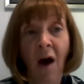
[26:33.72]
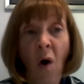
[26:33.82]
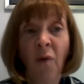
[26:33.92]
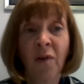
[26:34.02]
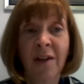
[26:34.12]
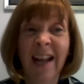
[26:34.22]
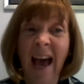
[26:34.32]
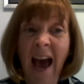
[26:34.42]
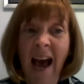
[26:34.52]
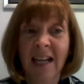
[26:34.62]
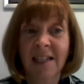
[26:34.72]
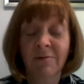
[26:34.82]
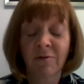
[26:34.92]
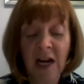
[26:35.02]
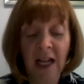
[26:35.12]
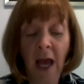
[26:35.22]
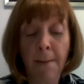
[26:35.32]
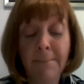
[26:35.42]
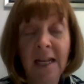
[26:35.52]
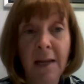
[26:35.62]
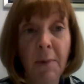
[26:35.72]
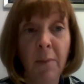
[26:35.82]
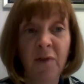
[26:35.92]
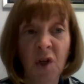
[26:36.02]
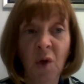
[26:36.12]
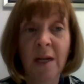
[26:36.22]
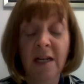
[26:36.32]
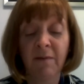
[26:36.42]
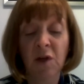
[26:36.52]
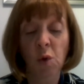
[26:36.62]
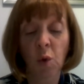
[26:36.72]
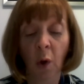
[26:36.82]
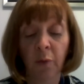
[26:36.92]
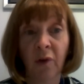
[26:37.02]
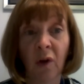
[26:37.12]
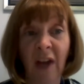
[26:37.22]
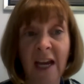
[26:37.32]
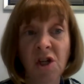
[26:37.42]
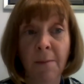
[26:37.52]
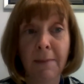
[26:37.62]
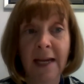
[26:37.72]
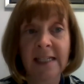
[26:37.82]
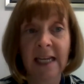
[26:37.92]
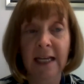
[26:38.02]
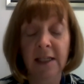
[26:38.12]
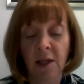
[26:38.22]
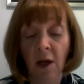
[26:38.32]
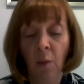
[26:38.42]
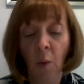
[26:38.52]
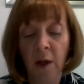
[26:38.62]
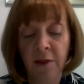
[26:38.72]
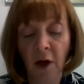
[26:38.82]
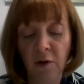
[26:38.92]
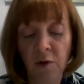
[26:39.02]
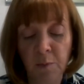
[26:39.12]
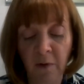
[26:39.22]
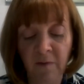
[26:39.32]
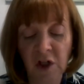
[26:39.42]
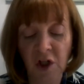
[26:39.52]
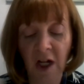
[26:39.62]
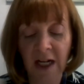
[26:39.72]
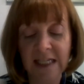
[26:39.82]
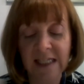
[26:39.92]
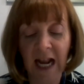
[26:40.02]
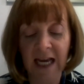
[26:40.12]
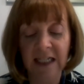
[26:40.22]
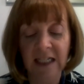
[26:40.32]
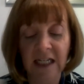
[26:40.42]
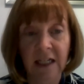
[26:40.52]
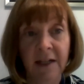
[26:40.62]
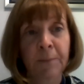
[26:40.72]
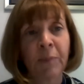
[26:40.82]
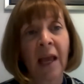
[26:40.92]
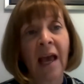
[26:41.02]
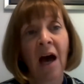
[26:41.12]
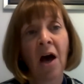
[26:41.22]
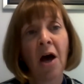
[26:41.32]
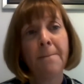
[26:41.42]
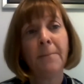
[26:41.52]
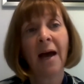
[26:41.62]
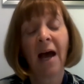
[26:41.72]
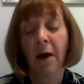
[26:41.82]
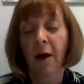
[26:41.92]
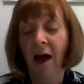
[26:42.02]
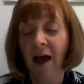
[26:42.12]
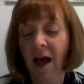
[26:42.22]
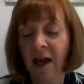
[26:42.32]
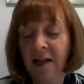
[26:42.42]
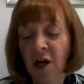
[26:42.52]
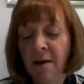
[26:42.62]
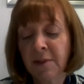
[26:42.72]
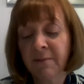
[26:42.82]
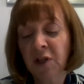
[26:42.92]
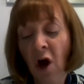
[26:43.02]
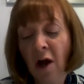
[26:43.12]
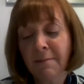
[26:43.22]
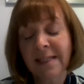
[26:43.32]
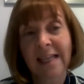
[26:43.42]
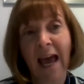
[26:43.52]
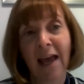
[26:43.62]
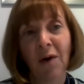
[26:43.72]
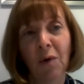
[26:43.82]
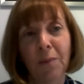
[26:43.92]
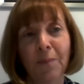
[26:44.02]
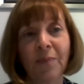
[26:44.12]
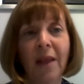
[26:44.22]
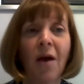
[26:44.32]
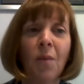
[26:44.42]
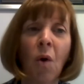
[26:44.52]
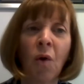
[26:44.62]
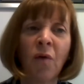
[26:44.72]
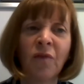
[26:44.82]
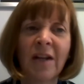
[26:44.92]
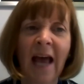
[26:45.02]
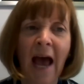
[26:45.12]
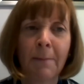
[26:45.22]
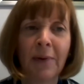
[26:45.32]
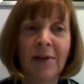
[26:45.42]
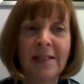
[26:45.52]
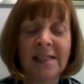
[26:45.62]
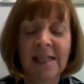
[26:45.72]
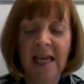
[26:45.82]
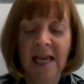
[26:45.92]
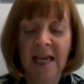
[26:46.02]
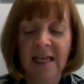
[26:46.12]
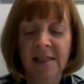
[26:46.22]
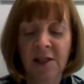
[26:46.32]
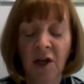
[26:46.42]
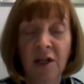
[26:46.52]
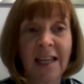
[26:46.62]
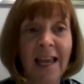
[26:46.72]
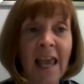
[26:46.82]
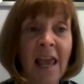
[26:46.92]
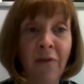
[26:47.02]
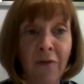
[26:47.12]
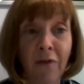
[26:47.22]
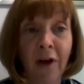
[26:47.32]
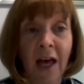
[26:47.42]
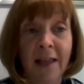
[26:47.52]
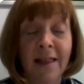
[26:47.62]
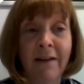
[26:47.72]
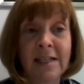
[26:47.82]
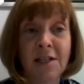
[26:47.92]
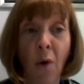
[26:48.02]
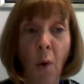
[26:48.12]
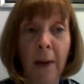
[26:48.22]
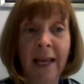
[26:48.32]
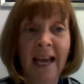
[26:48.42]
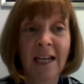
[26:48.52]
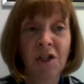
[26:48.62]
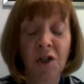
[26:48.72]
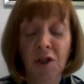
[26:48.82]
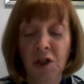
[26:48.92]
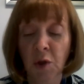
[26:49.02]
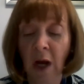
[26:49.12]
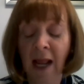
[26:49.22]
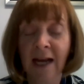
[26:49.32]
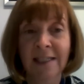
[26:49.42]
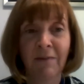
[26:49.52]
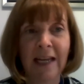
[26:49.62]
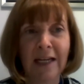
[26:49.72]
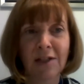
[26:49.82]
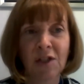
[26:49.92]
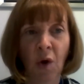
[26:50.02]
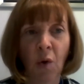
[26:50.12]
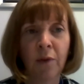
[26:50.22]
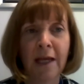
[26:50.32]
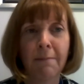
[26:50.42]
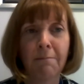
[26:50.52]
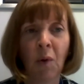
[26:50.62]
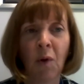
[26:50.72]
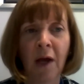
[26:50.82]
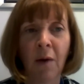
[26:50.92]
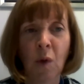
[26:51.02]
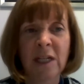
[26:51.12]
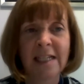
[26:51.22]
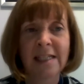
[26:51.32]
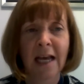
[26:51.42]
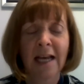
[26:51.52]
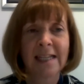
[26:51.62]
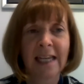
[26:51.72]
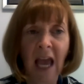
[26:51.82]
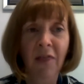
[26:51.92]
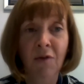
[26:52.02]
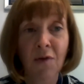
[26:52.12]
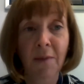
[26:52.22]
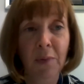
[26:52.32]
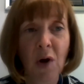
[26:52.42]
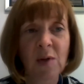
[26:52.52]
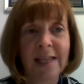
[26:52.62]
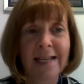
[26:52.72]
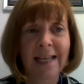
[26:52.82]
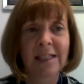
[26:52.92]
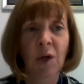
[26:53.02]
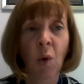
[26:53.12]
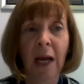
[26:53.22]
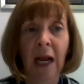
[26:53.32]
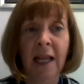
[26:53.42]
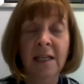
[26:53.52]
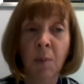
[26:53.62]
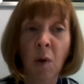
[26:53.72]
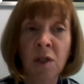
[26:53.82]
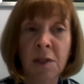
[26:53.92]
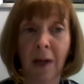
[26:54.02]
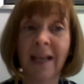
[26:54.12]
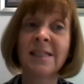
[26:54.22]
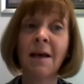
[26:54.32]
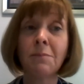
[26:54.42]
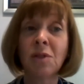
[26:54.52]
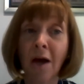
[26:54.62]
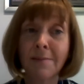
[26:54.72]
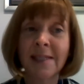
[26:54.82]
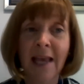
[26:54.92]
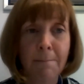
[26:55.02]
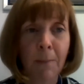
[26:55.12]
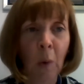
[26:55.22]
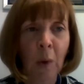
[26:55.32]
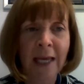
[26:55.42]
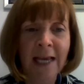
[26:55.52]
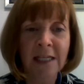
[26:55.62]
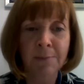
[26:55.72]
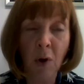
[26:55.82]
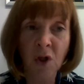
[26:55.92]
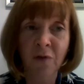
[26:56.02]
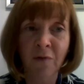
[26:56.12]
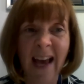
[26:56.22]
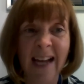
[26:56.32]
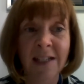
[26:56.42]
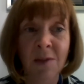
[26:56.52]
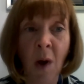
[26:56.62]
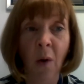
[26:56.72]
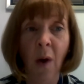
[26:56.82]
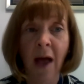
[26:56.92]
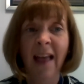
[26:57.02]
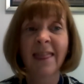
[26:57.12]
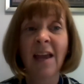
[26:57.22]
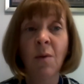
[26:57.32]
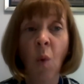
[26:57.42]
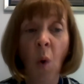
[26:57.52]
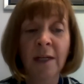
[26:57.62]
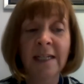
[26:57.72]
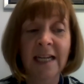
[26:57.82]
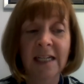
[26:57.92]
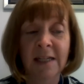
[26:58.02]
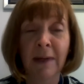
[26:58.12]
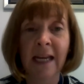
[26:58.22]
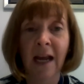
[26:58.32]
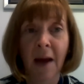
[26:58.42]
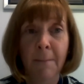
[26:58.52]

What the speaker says: offered and had really a minimum of 2 individual consultation meetings with those provisionally selected. In terms of timescale, what often happens is that if there is no obligation to collectively consult, the employer wishes to get through the process as quickly as possible. And sometimes the employees push for that as well. They want it to be